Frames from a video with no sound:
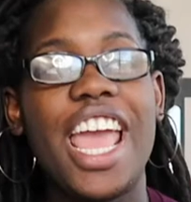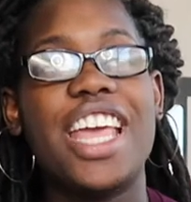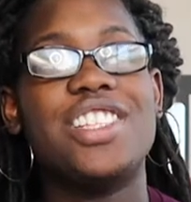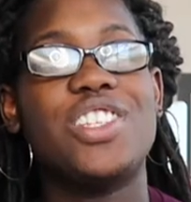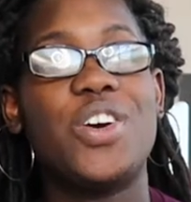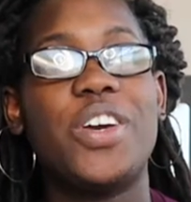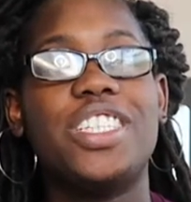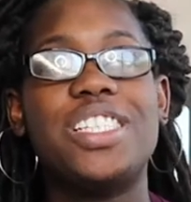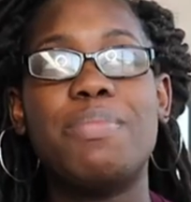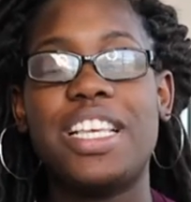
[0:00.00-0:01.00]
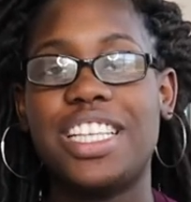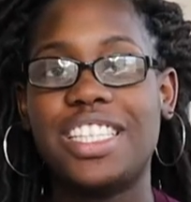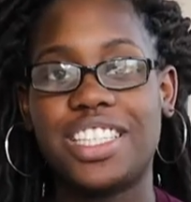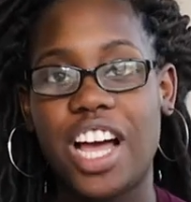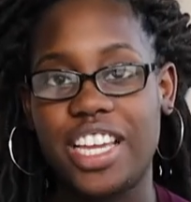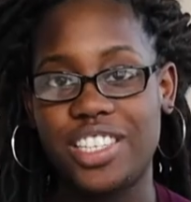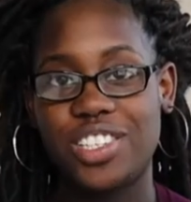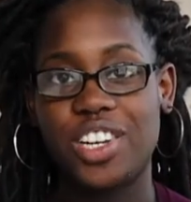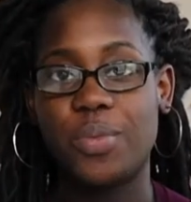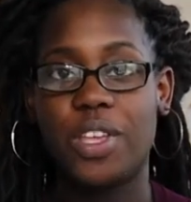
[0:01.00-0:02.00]
And so it just makes things a lot
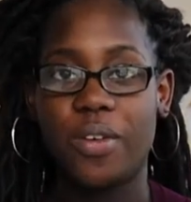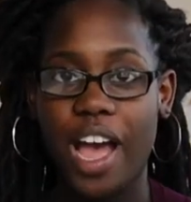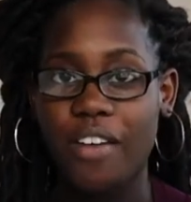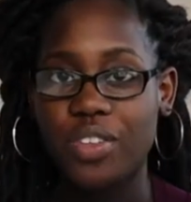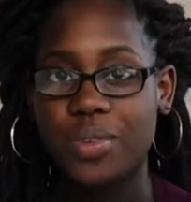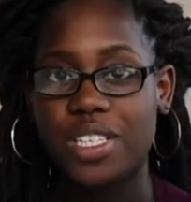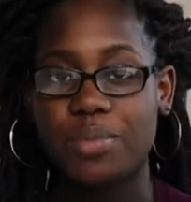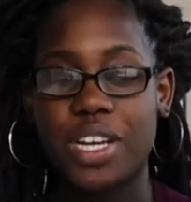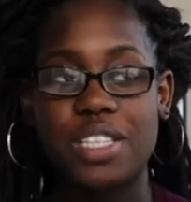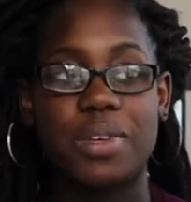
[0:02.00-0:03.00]
easier when you have the wrist brace,